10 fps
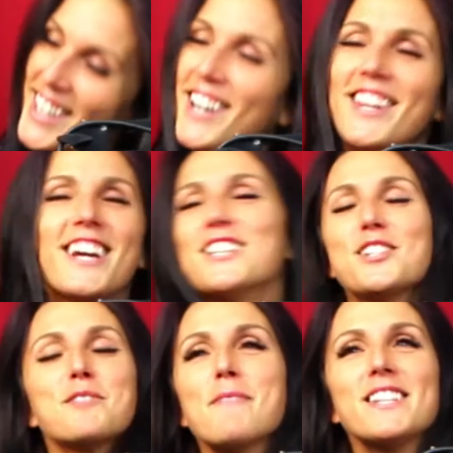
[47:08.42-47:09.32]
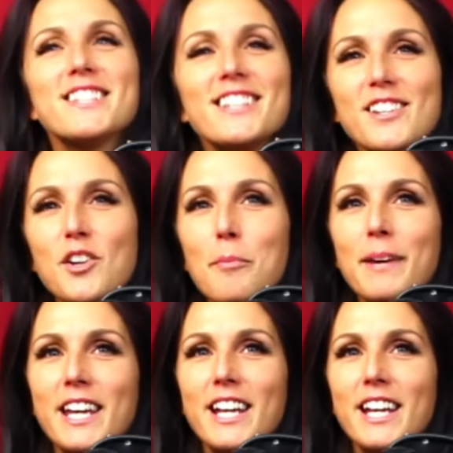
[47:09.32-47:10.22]
They could just miss the little
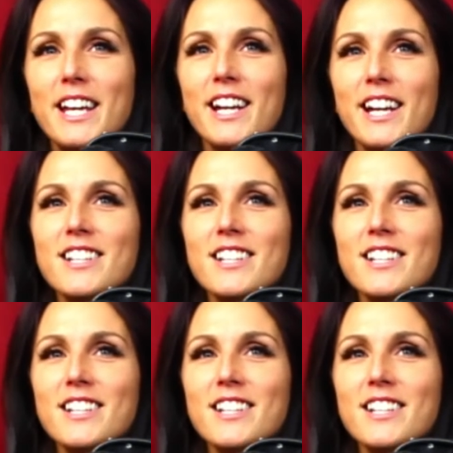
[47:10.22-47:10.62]
penis.